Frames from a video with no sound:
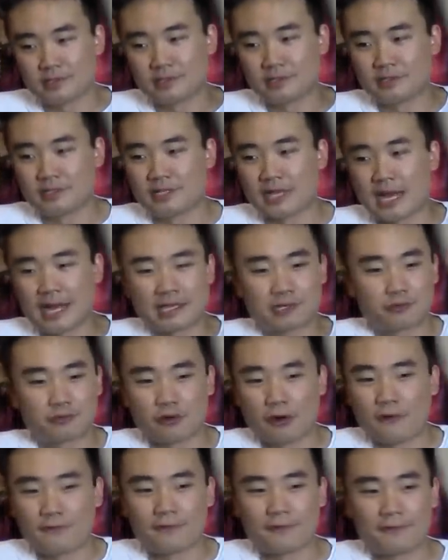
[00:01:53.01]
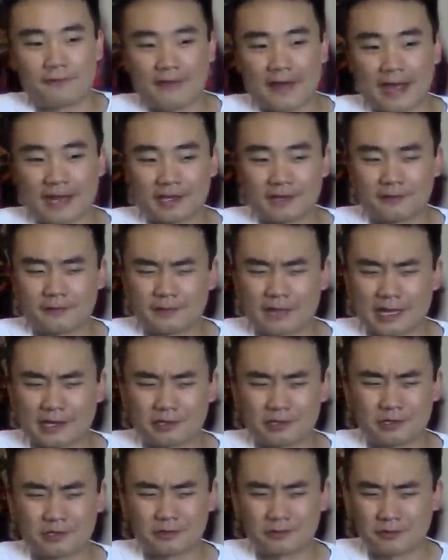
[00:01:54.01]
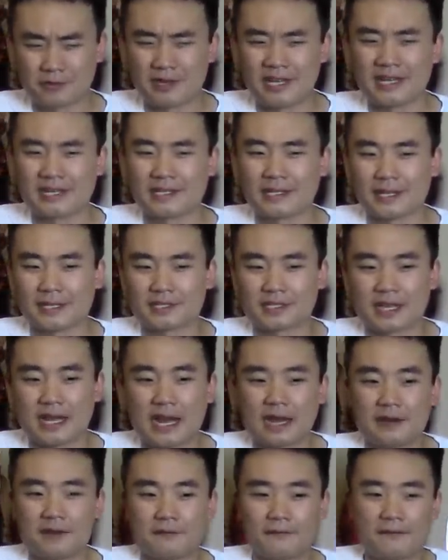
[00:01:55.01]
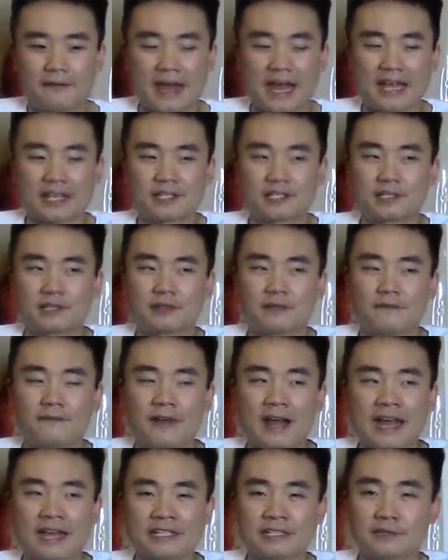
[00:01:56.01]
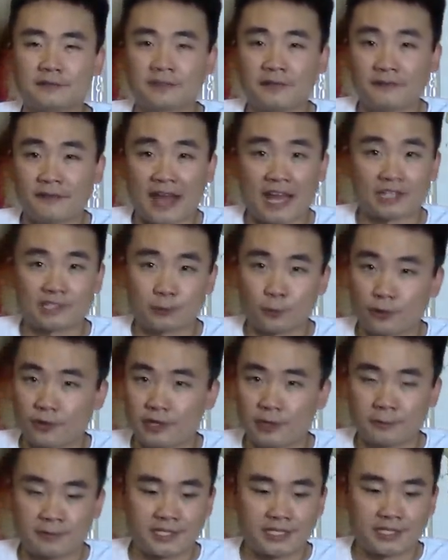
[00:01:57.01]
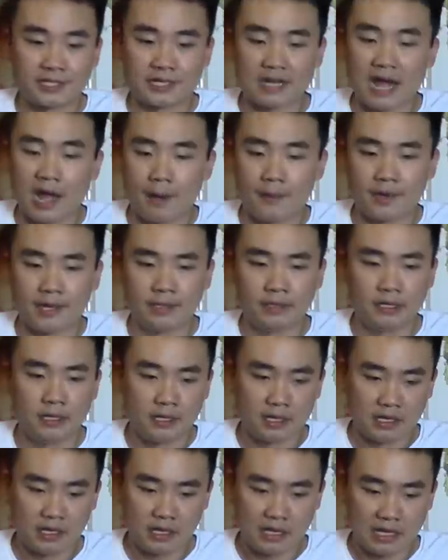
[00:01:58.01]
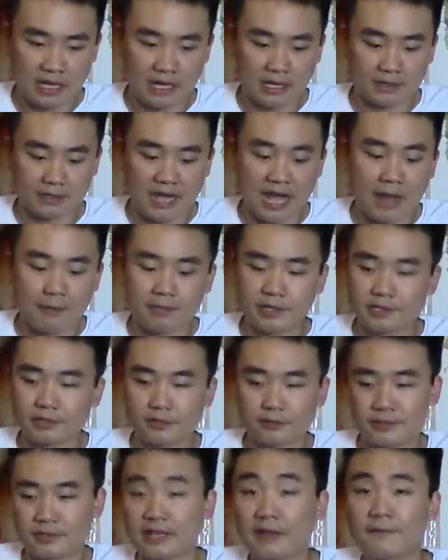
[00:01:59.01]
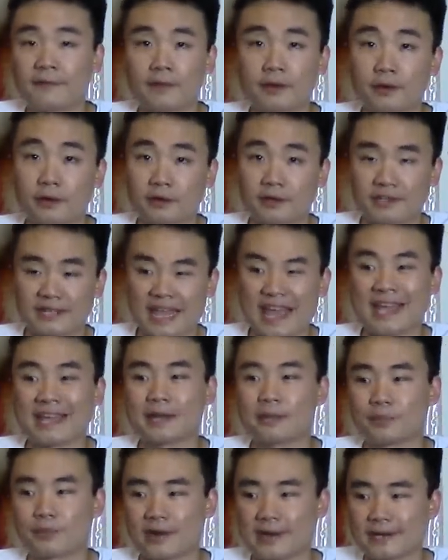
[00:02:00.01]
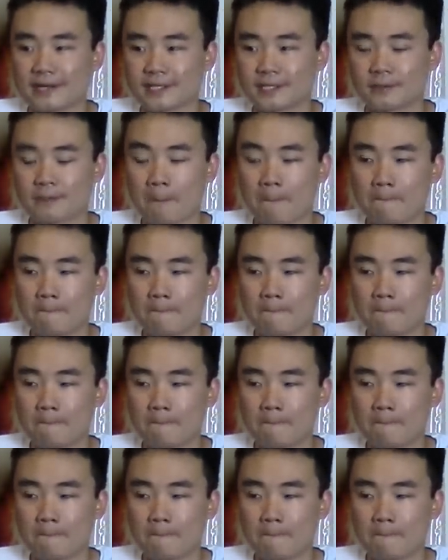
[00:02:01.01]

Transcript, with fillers: giant growth effect that's green, that's kind of vast vines of the Vastwood, which is a common. Uh, commons are definitely going to tank in price.